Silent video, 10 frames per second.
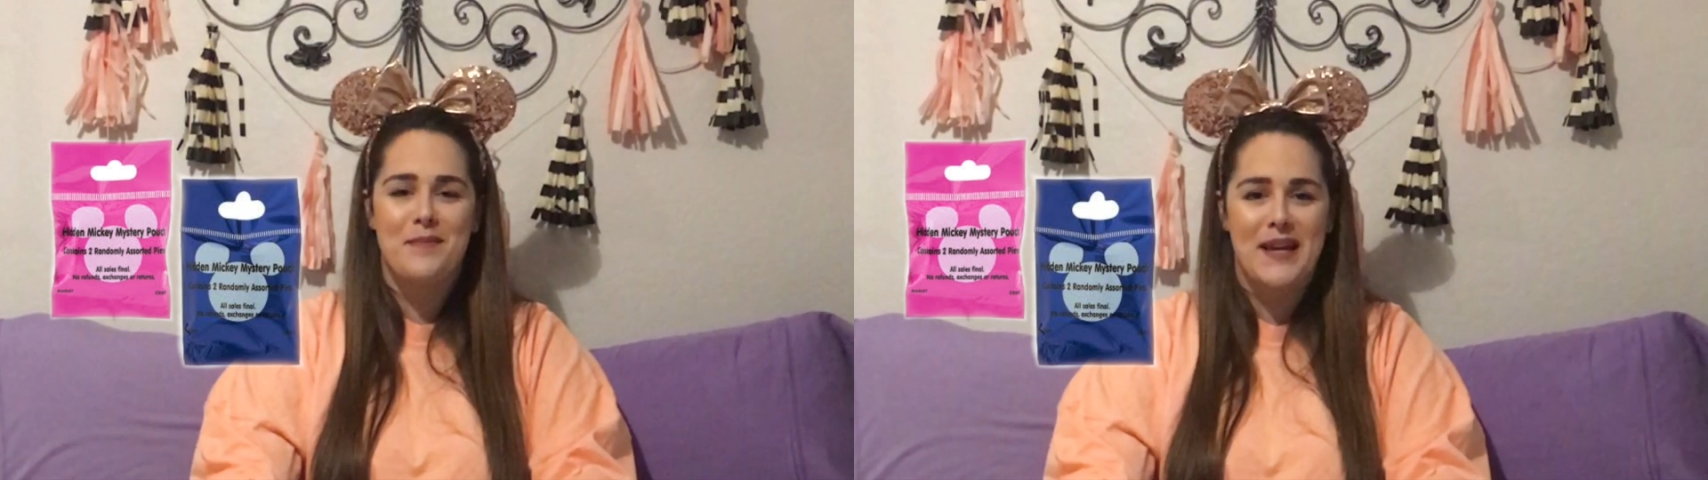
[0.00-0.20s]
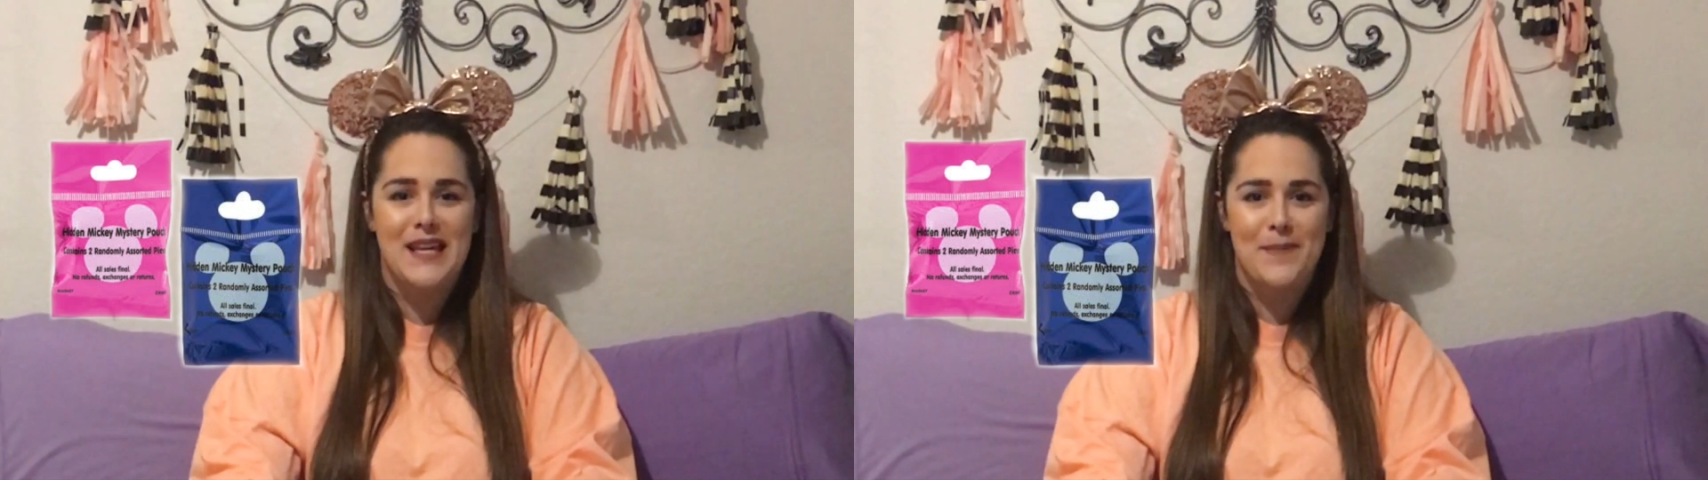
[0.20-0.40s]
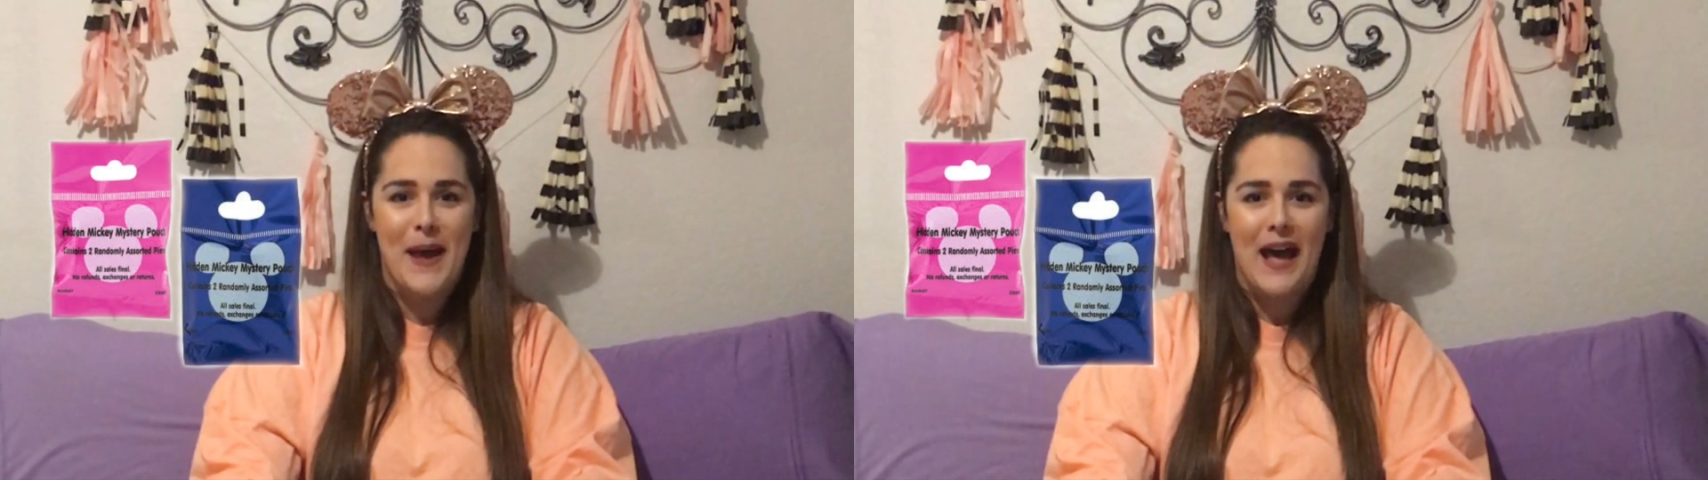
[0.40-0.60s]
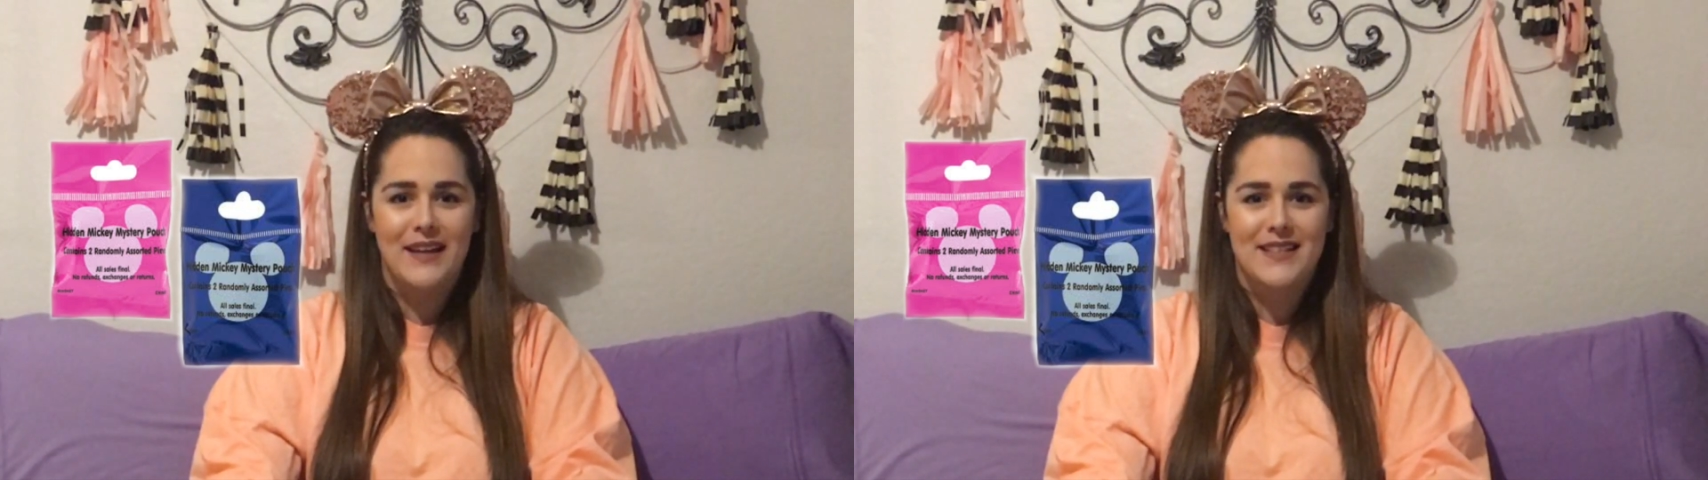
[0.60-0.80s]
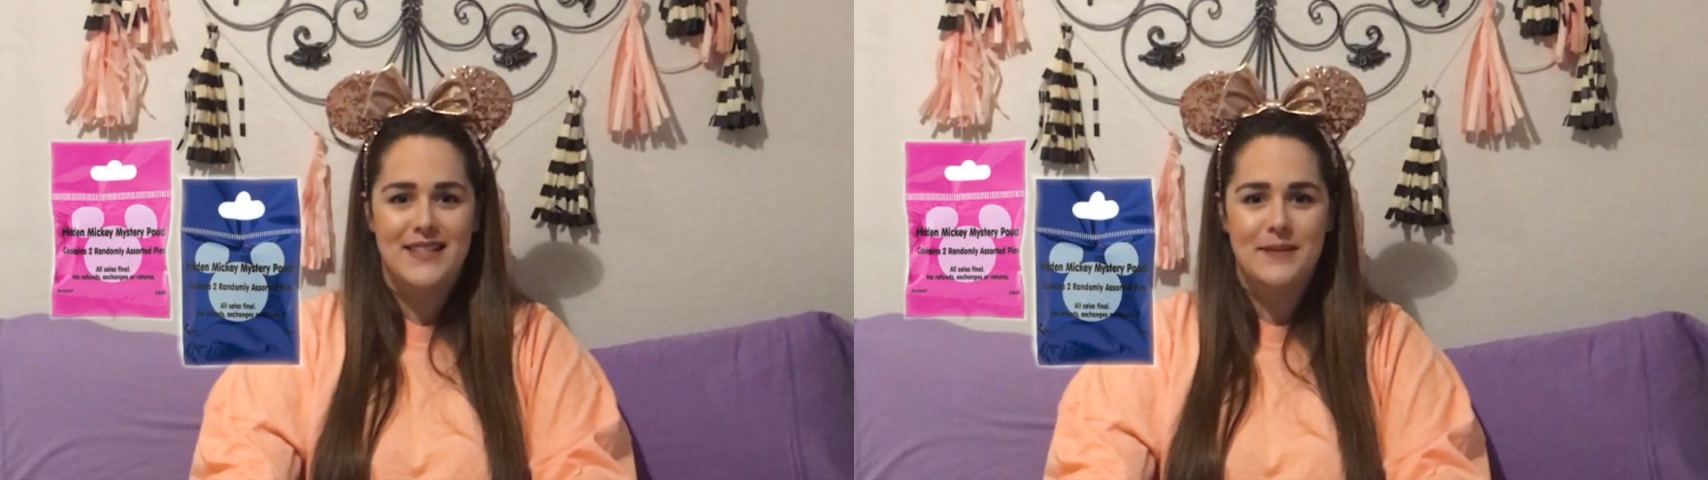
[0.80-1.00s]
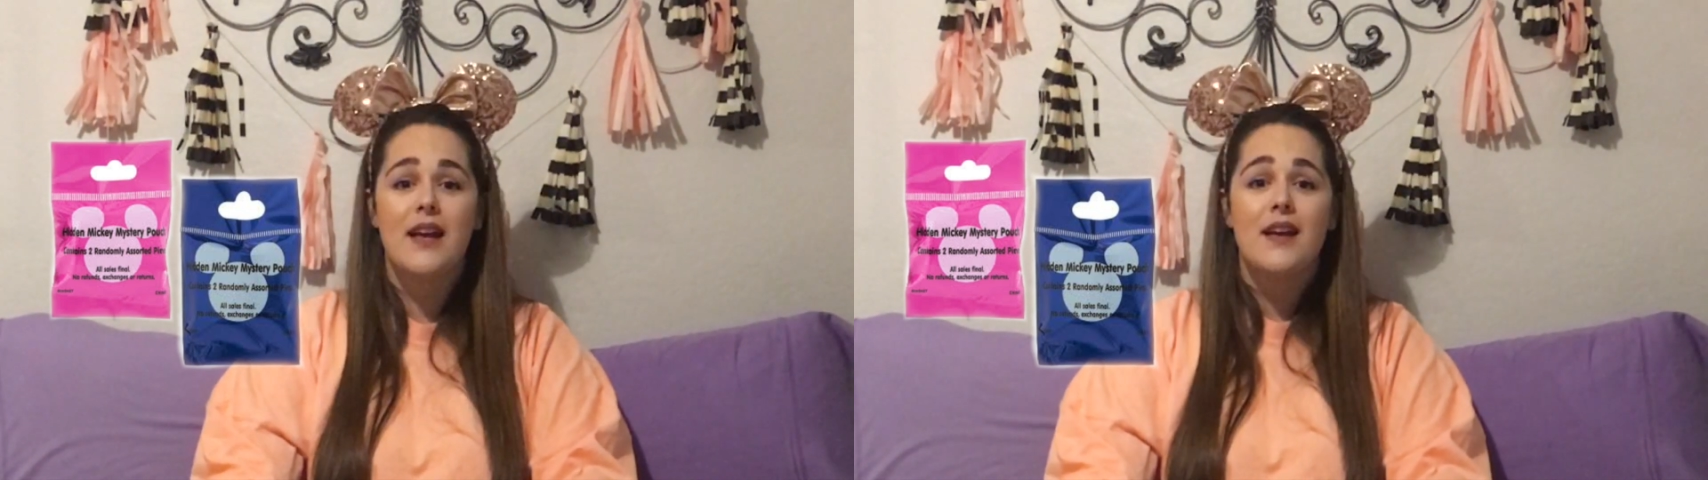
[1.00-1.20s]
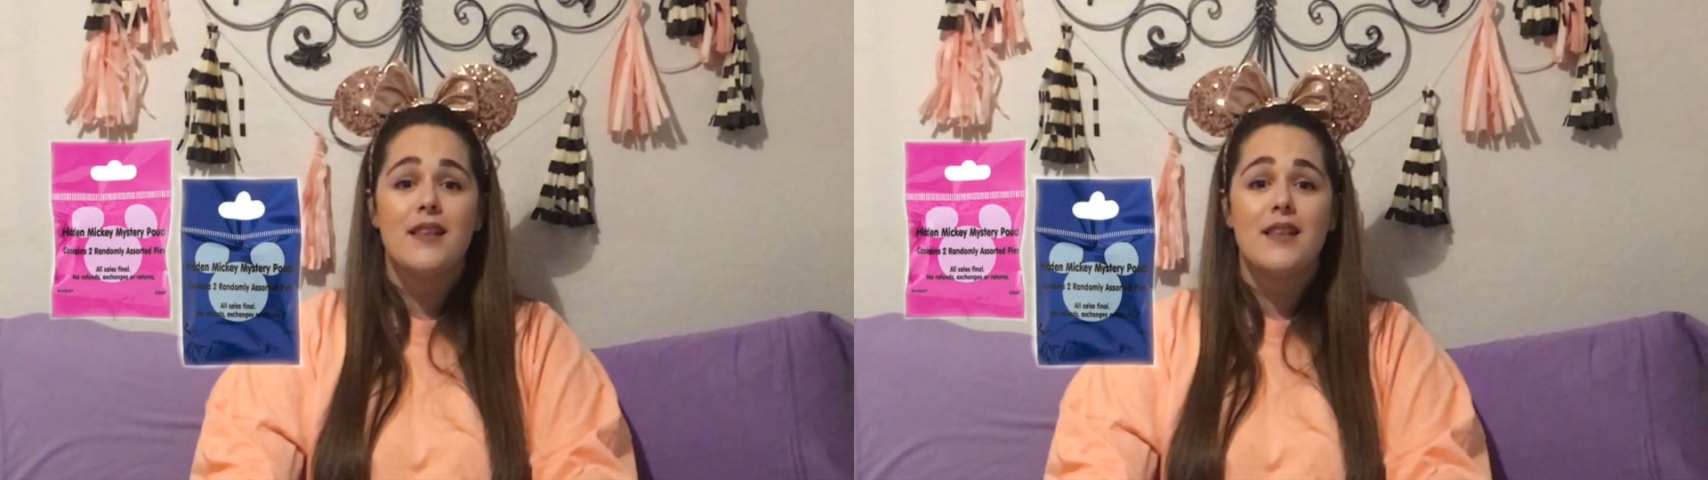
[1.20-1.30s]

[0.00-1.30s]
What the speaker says: Mickey packs.